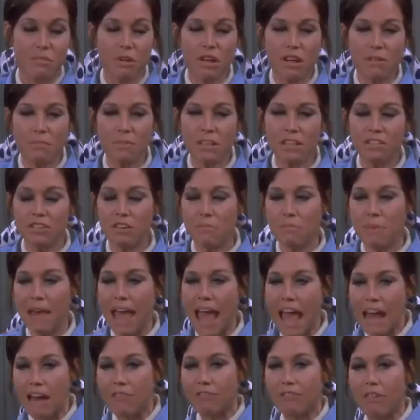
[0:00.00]
Wouldn't have been so
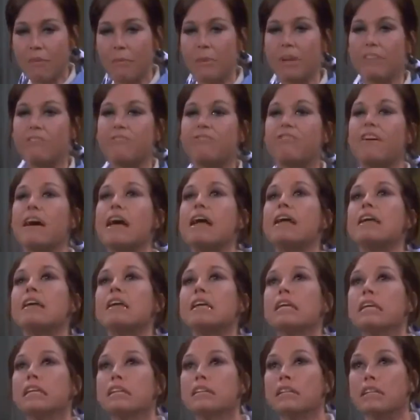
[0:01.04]
bad if when we'd
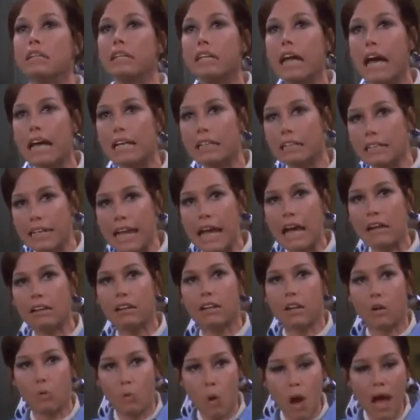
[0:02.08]
finally gotten
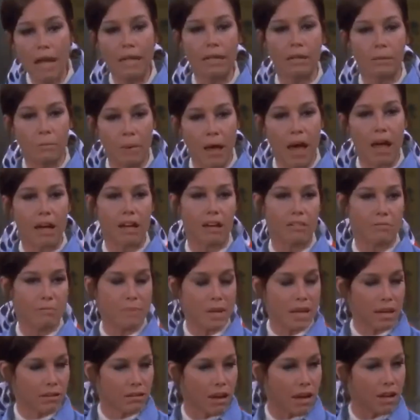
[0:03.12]
down to the one bottle
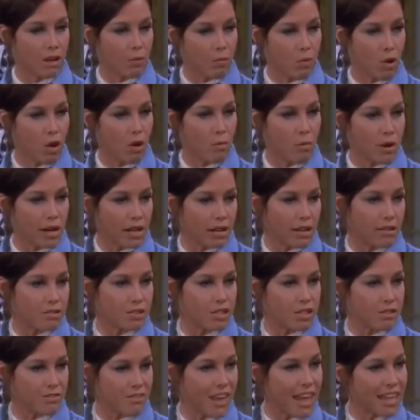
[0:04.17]
of beer on the wall, one of
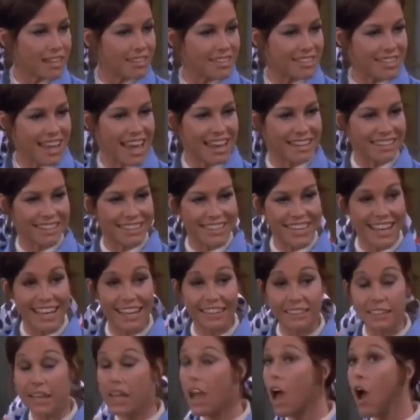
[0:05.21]
those Svens hadn't
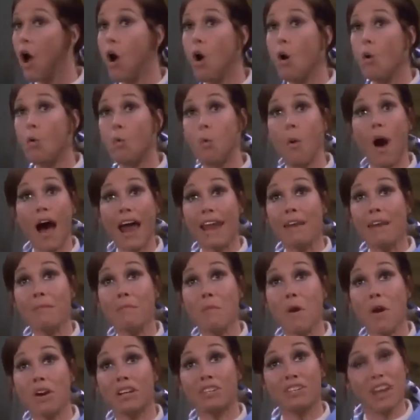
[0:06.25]
yelled, "One
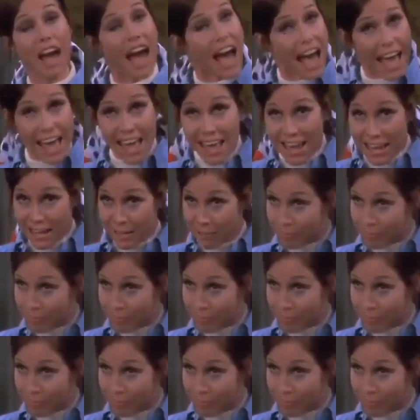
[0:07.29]
more time!"